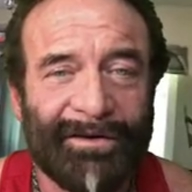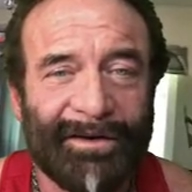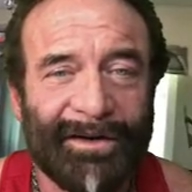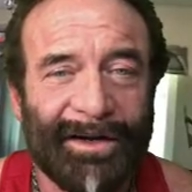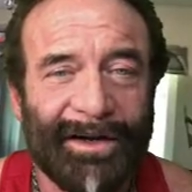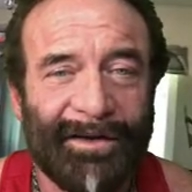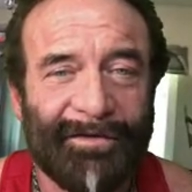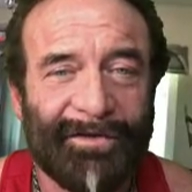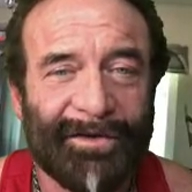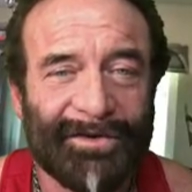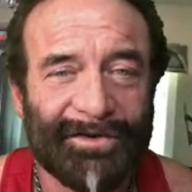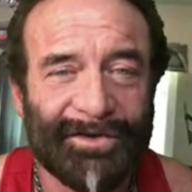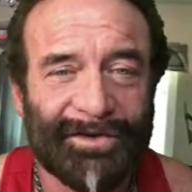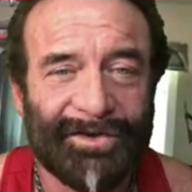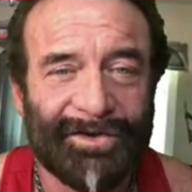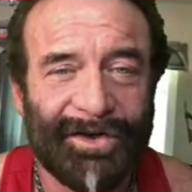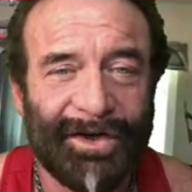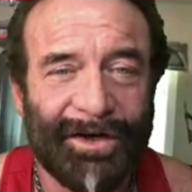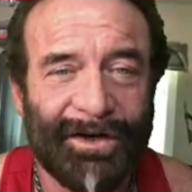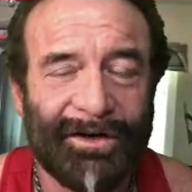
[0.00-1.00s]
Alphas
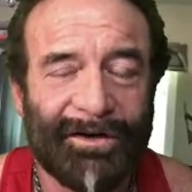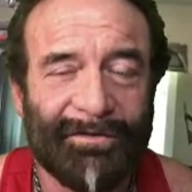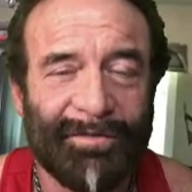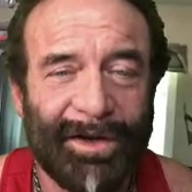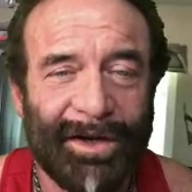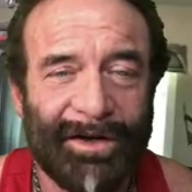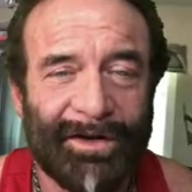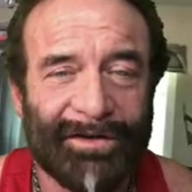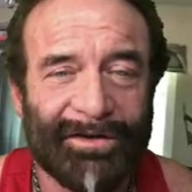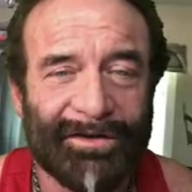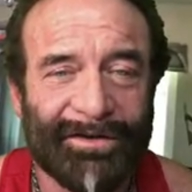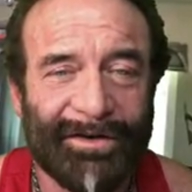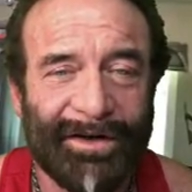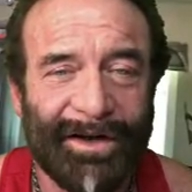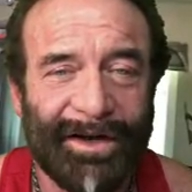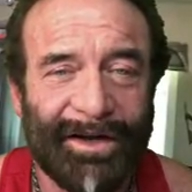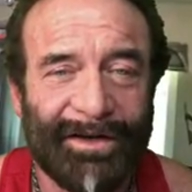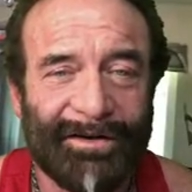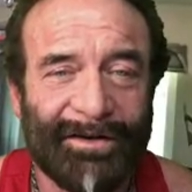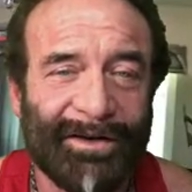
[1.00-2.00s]
are shared, betas are
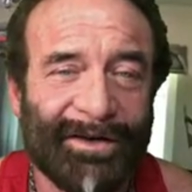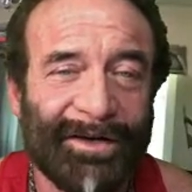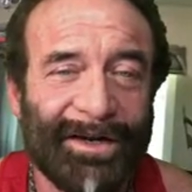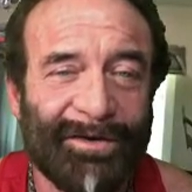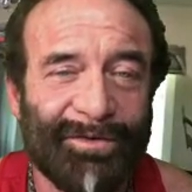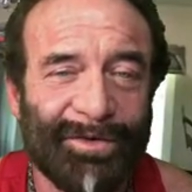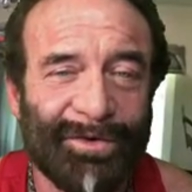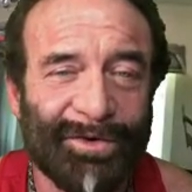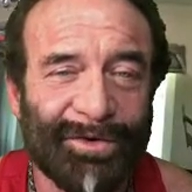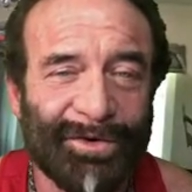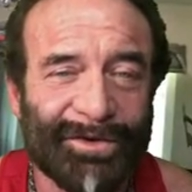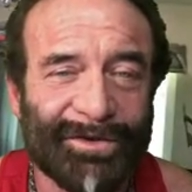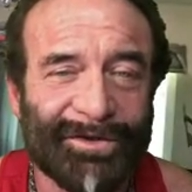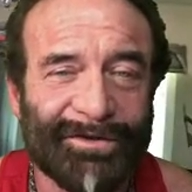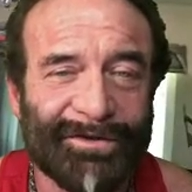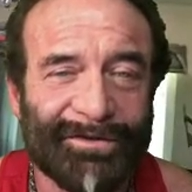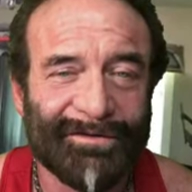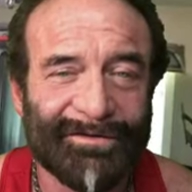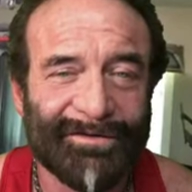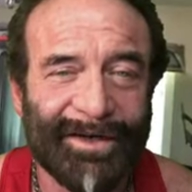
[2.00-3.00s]
not. They get
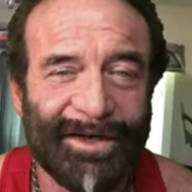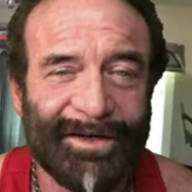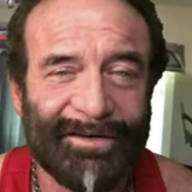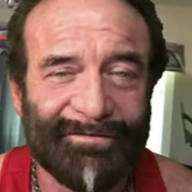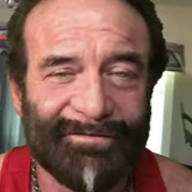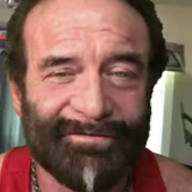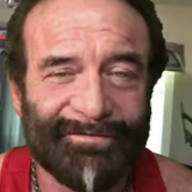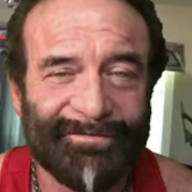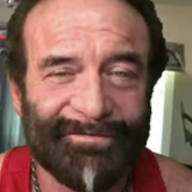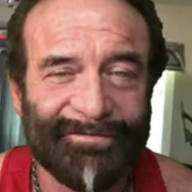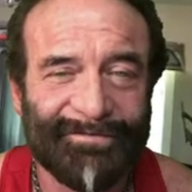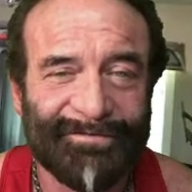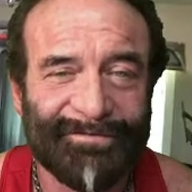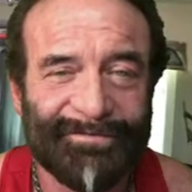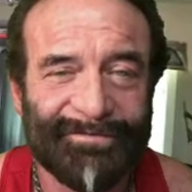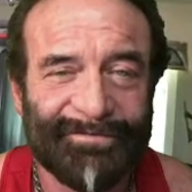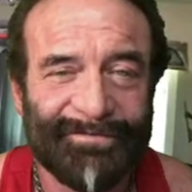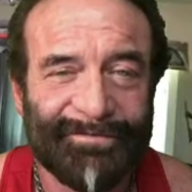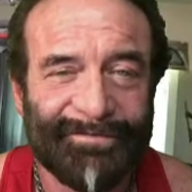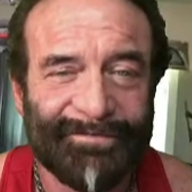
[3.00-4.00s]
rules, right?
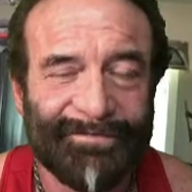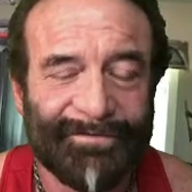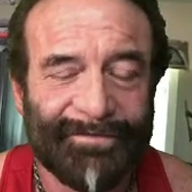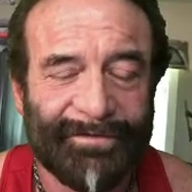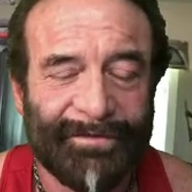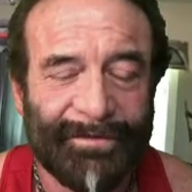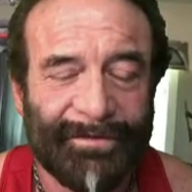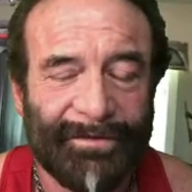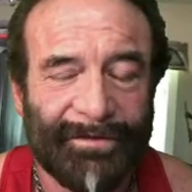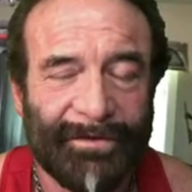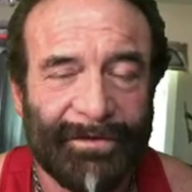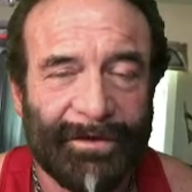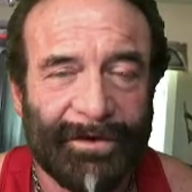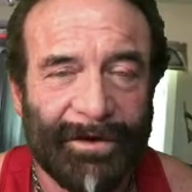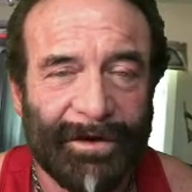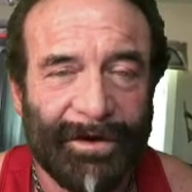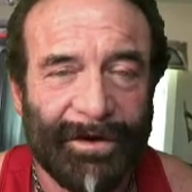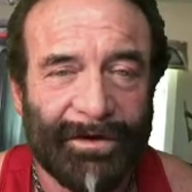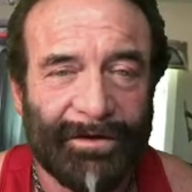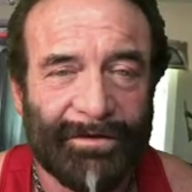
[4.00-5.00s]
Yeah, yeah,
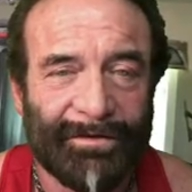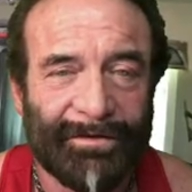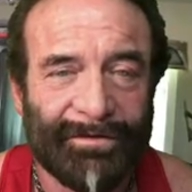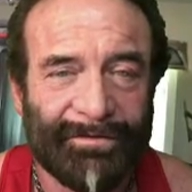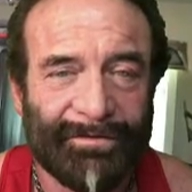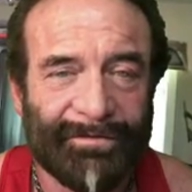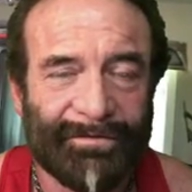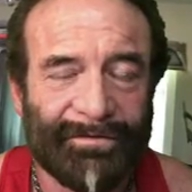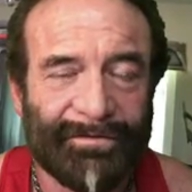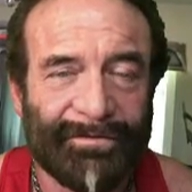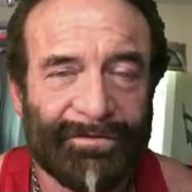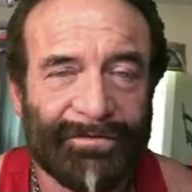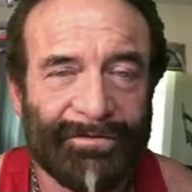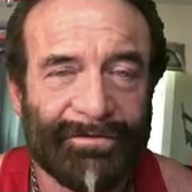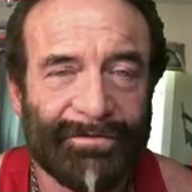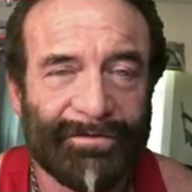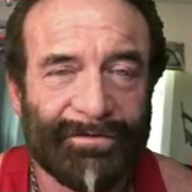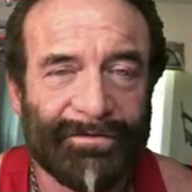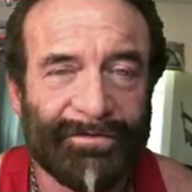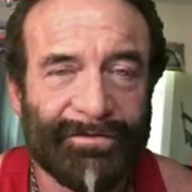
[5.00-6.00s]
for sure,
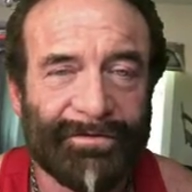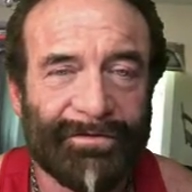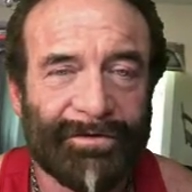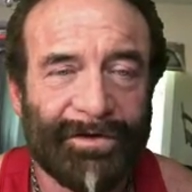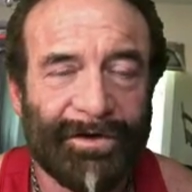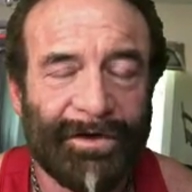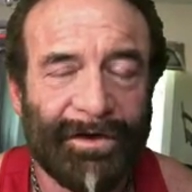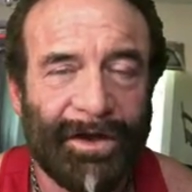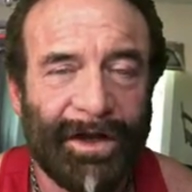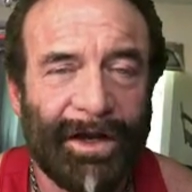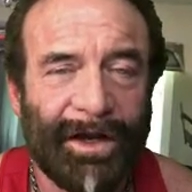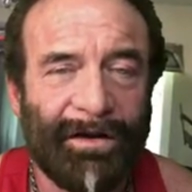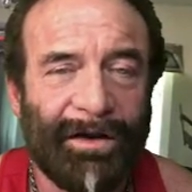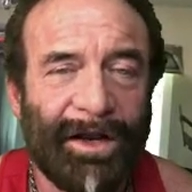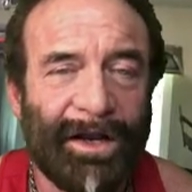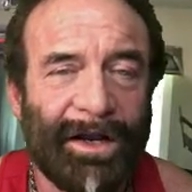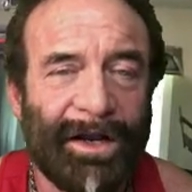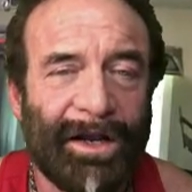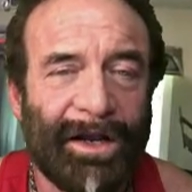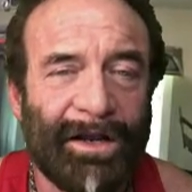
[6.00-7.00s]
absolutely. Um,
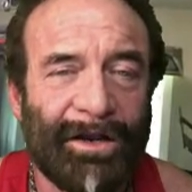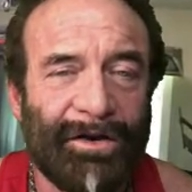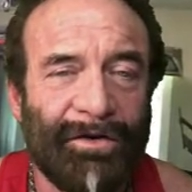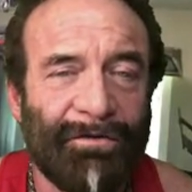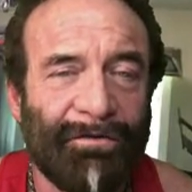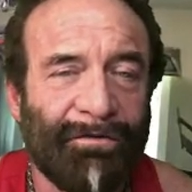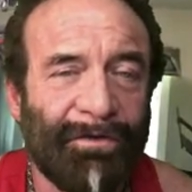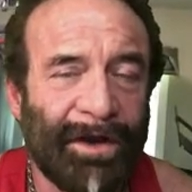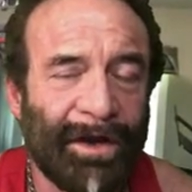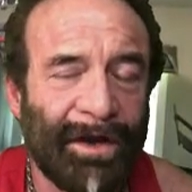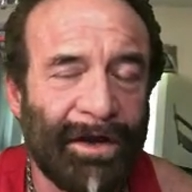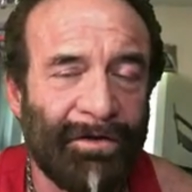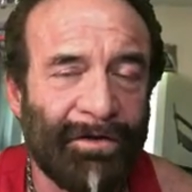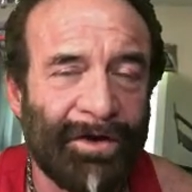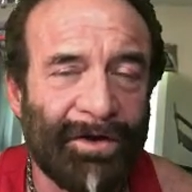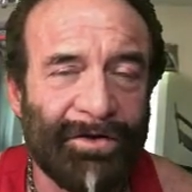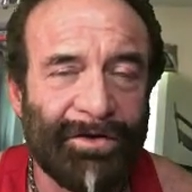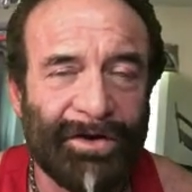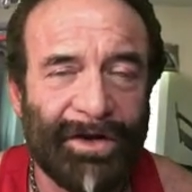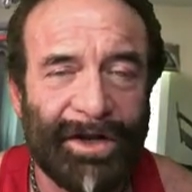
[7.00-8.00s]
and, and you
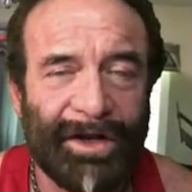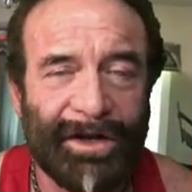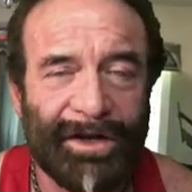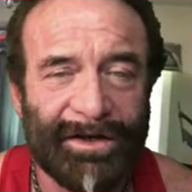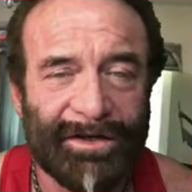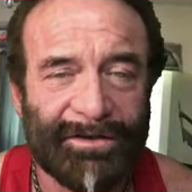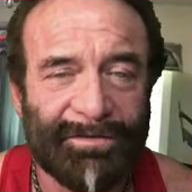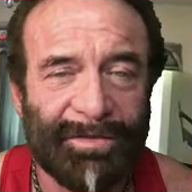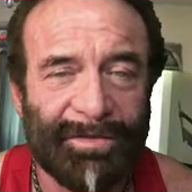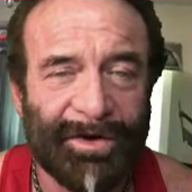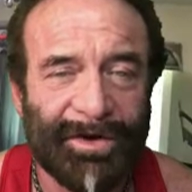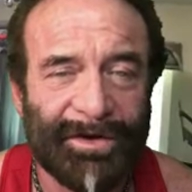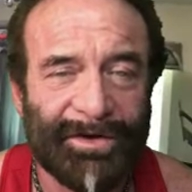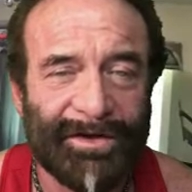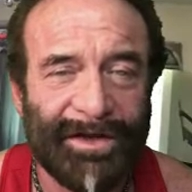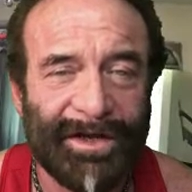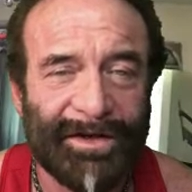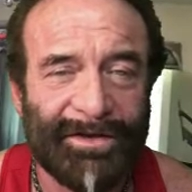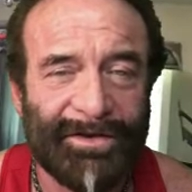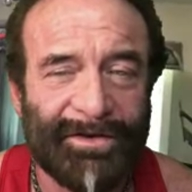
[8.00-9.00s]
found in your dating
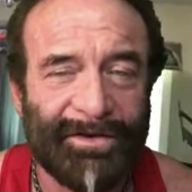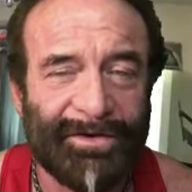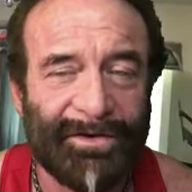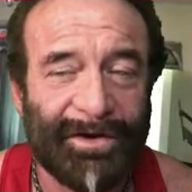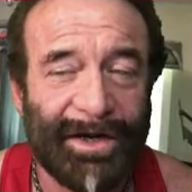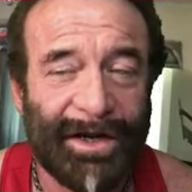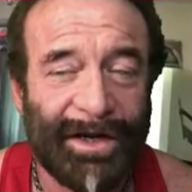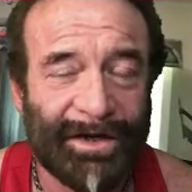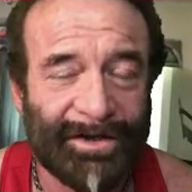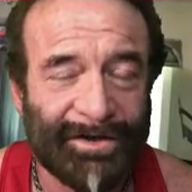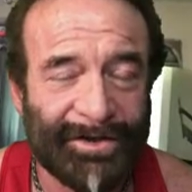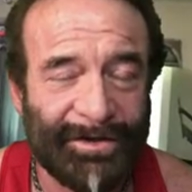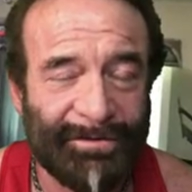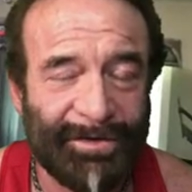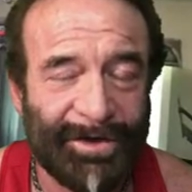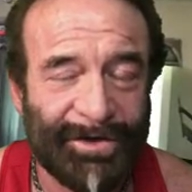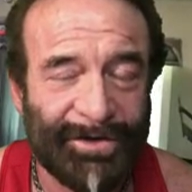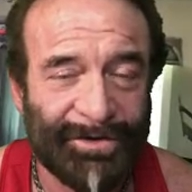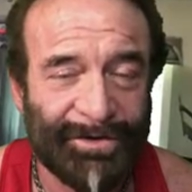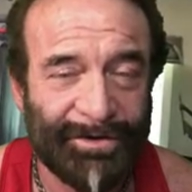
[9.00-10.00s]
experience that to actually
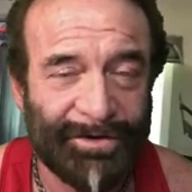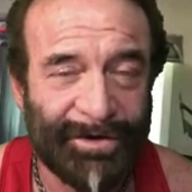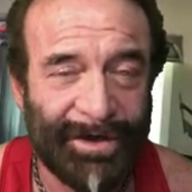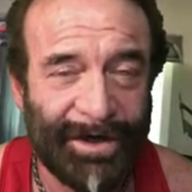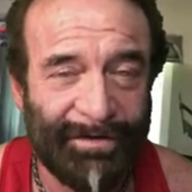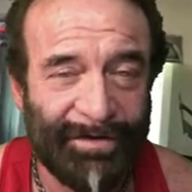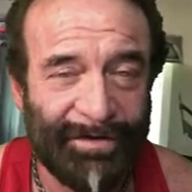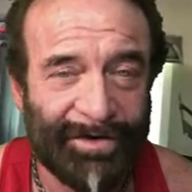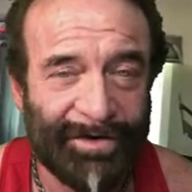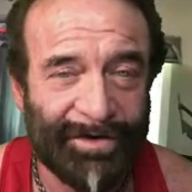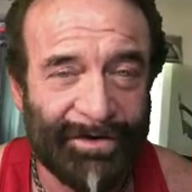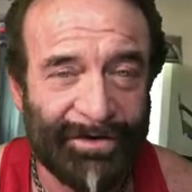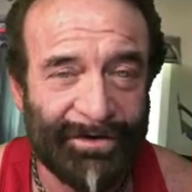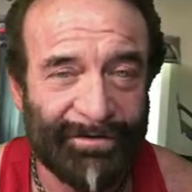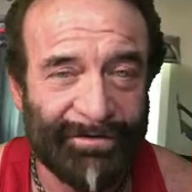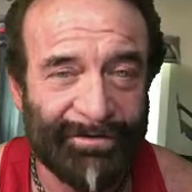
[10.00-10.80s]
be true, haven't you?